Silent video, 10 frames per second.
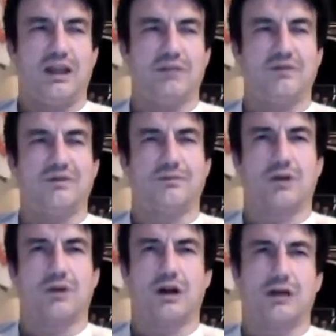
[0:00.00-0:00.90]
his
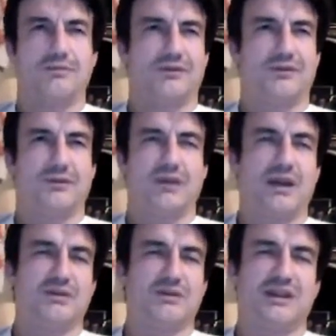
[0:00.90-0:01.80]
palms or something.
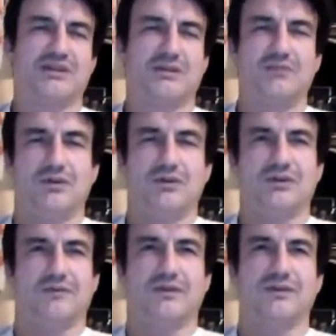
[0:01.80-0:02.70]
Anyways, he had some use
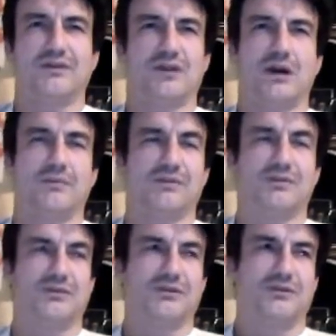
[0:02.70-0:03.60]
of his arms. It
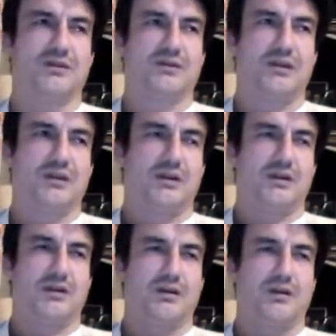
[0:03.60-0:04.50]
was
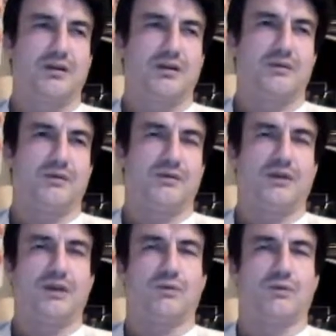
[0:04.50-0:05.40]

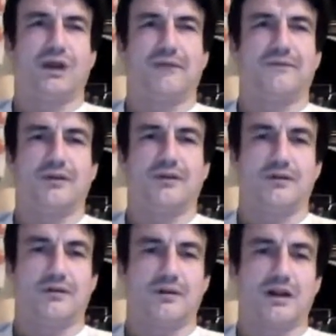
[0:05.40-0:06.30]
very rough and
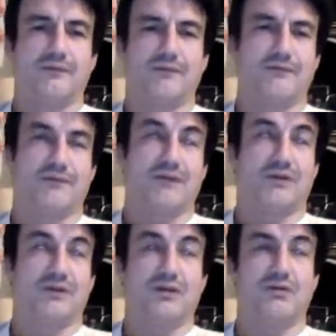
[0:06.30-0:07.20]
not
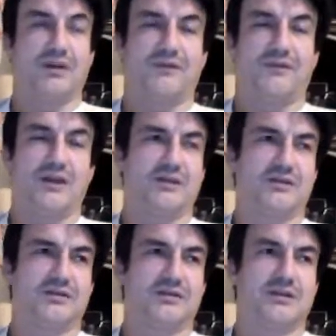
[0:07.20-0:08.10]
very cool. His
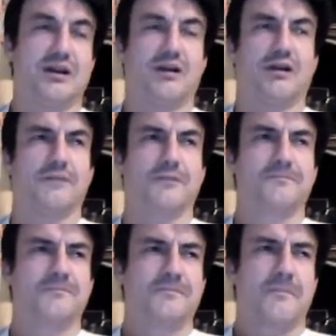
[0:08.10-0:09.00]
fingers, not at all.
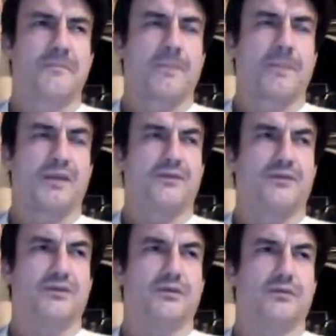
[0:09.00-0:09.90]

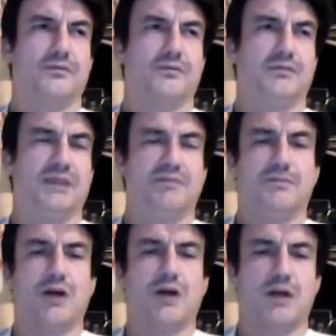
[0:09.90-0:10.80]
So he'd be
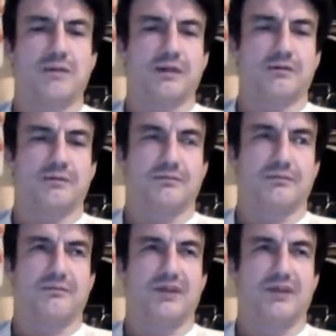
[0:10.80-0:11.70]
palming
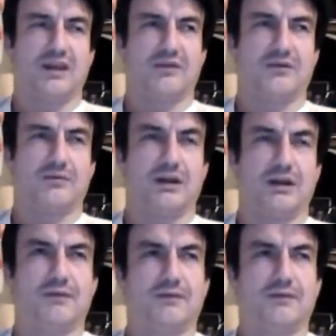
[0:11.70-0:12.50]
things or whatever.